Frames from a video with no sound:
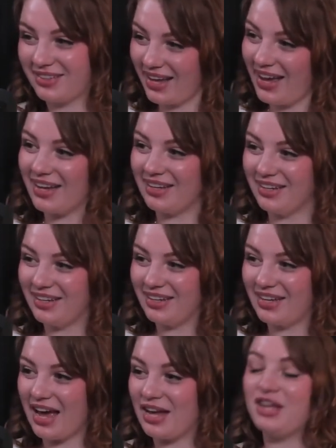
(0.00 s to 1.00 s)
Yeah. Yeah.
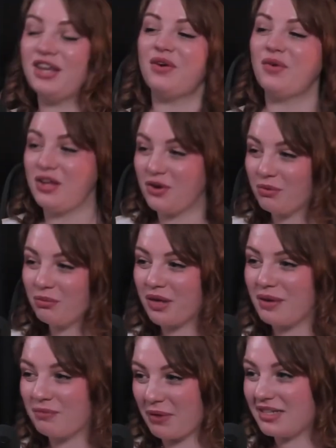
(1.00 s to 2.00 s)
Yeah. You know what? You can play
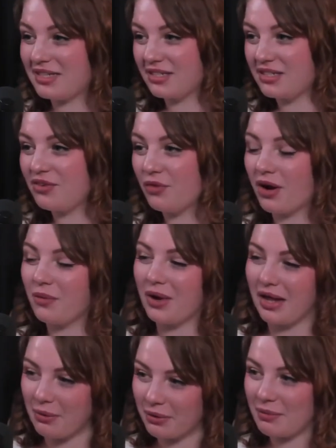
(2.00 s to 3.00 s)
my 64 while
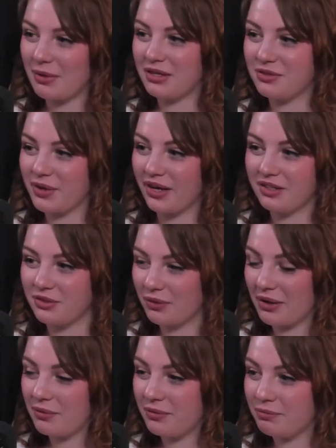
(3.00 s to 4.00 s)
I play my Switch.
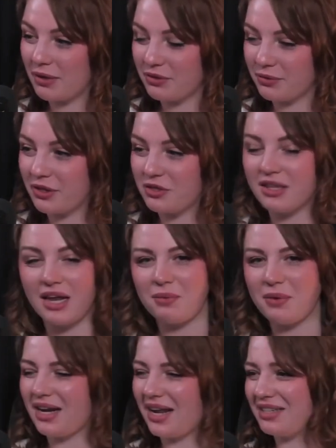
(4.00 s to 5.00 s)
Perfect. My, my Switch, and that'll
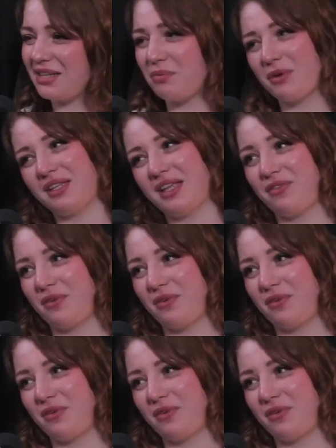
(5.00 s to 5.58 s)
be a nice little birthday for